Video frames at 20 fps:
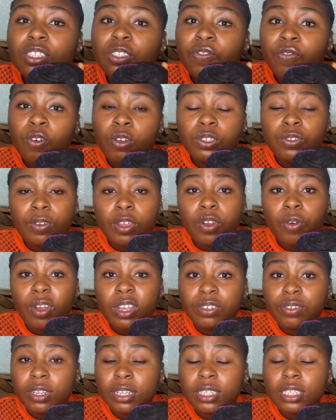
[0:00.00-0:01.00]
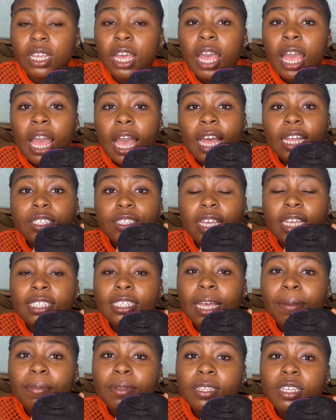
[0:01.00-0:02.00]
4 different quadrants. And to
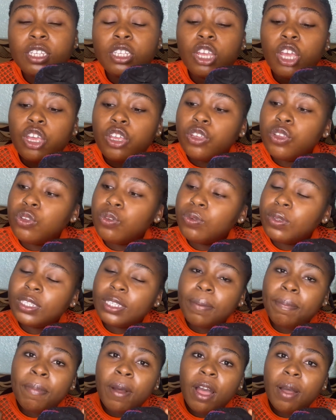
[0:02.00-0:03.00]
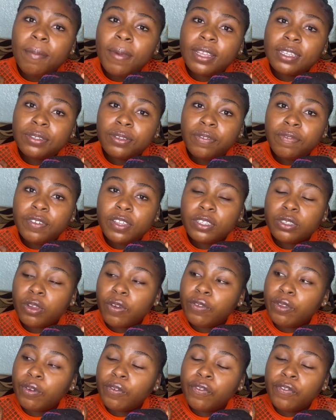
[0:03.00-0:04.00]
examine it, you use the palmar surface of
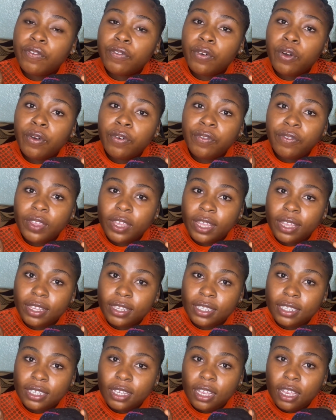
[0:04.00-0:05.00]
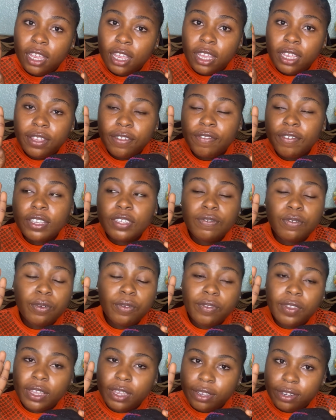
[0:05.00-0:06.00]
your 4 fingers. The first 4
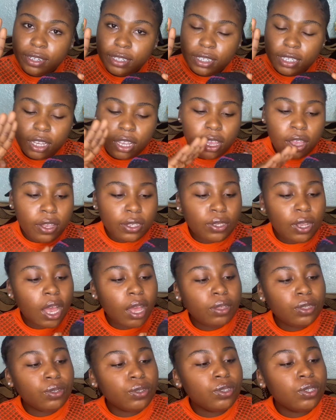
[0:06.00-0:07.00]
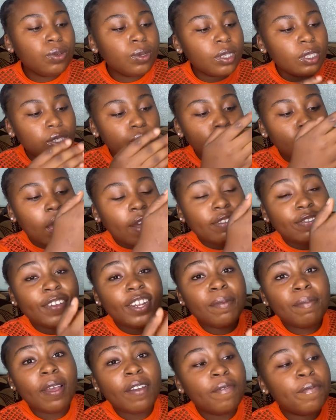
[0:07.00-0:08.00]
fingers. So how do you do it? So I've divided
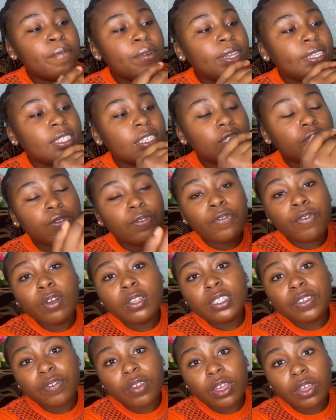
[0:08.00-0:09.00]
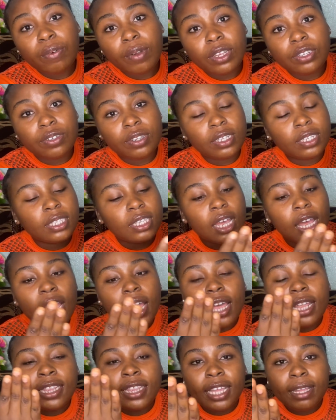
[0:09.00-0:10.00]
my breast into 4 different quadrants.
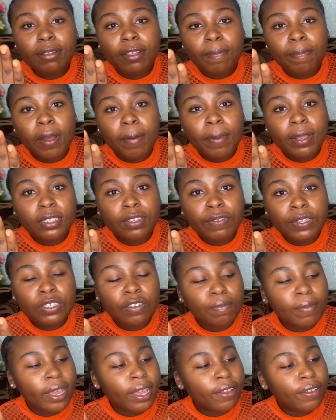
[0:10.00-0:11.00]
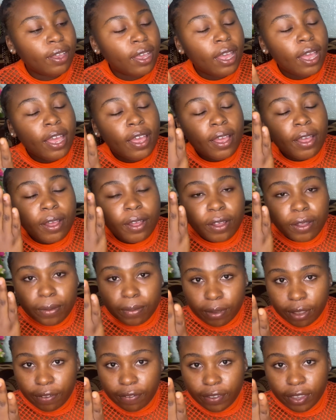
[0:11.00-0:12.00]
Take the palmar surface of
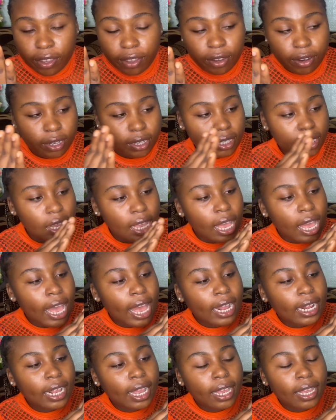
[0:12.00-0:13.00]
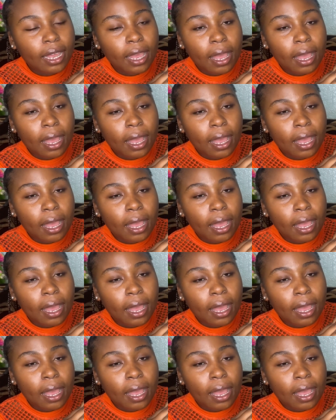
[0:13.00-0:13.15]
my fingers and I